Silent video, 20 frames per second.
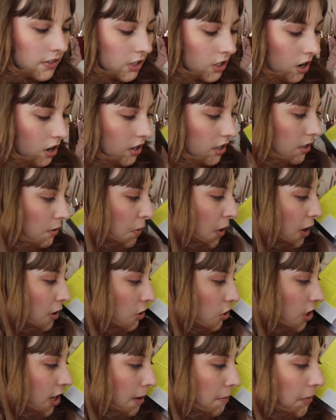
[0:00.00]
talks
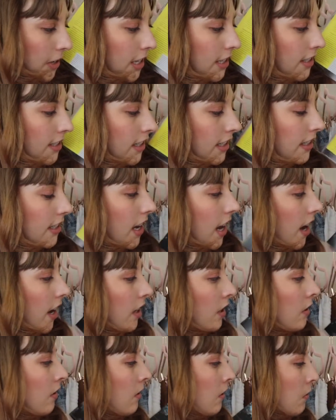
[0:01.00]
about Japanese
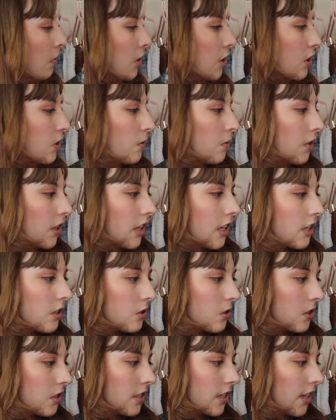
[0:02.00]
design, which is really
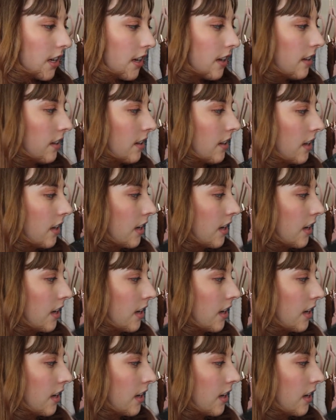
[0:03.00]
interesting.